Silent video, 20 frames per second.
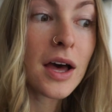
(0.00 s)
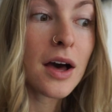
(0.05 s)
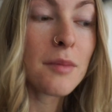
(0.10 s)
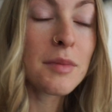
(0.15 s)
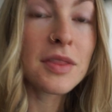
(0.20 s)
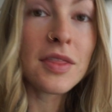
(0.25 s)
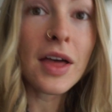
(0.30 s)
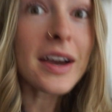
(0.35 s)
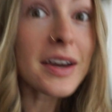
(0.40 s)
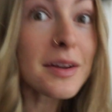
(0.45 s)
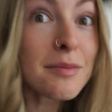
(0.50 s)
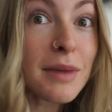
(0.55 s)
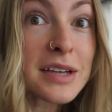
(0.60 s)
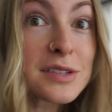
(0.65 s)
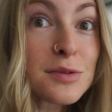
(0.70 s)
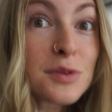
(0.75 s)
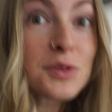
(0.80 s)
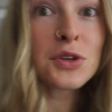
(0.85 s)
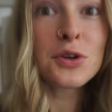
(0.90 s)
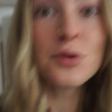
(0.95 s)
I mean, that can
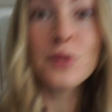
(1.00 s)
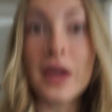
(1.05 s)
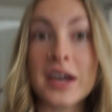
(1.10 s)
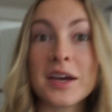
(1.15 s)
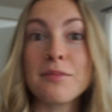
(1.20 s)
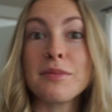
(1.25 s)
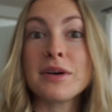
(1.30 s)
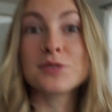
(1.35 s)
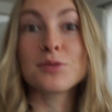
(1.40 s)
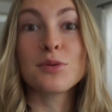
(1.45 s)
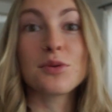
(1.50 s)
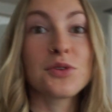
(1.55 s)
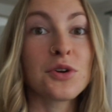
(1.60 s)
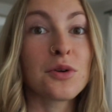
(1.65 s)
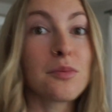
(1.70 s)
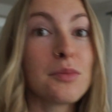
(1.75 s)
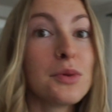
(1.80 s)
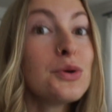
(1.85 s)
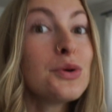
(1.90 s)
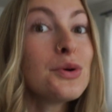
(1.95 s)
mess with you, that can mess with
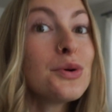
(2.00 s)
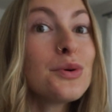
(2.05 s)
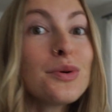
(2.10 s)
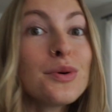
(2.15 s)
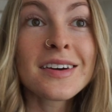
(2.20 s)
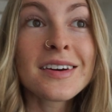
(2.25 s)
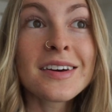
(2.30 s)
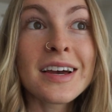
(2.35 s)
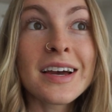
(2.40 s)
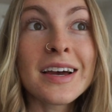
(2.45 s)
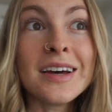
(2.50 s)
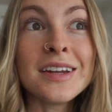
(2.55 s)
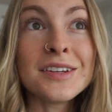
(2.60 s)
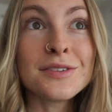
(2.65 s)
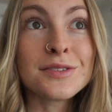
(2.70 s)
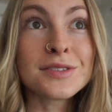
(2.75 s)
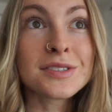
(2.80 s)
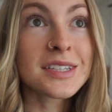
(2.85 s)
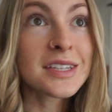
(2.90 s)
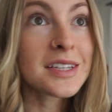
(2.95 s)
your mood, and
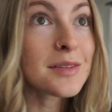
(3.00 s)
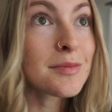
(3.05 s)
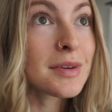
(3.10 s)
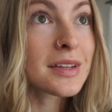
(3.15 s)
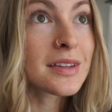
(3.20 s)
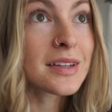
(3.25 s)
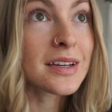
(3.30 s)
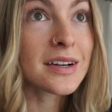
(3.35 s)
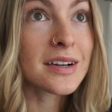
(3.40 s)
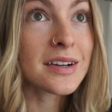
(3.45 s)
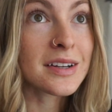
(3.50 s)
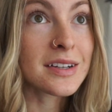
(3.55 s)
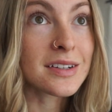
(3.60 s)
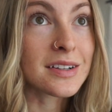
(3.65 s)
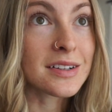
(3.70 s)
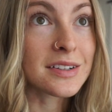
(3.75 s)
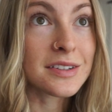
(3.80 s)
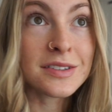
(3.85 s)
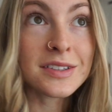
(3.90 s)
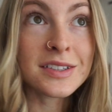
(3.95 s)
you see them on there
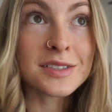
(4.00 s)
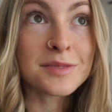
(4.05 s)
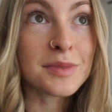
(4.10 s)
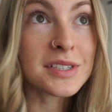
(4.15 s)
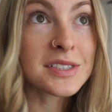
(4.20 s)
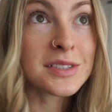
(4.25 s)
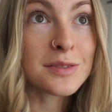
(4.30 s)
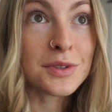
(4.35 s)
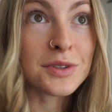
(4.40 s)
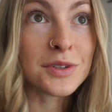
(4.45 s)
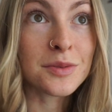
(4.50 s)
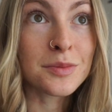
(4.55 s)
and clearly it's messing with their